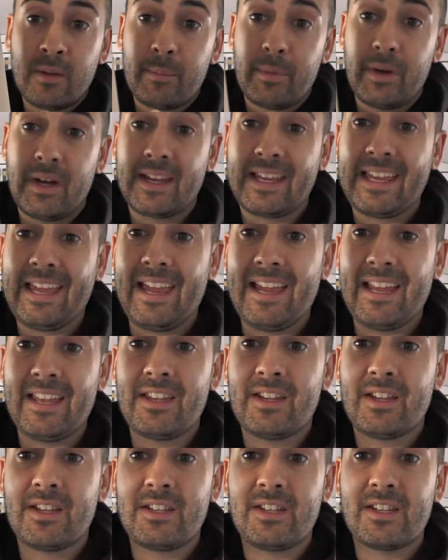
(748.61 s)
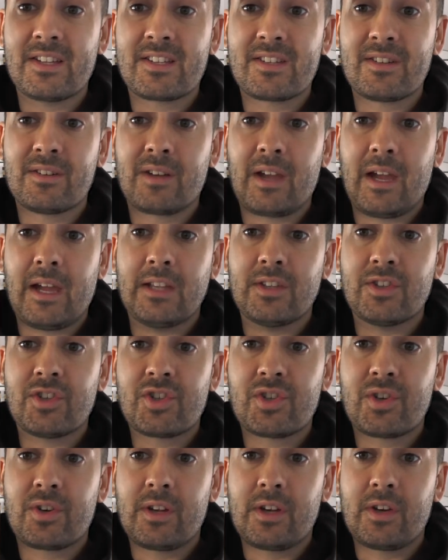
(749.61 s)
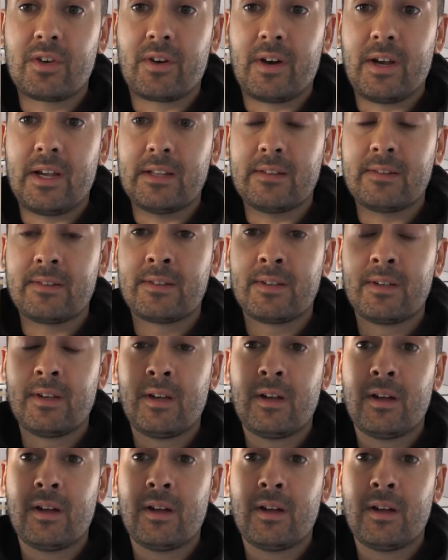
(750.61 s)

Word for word: but again you're still getting stunning grains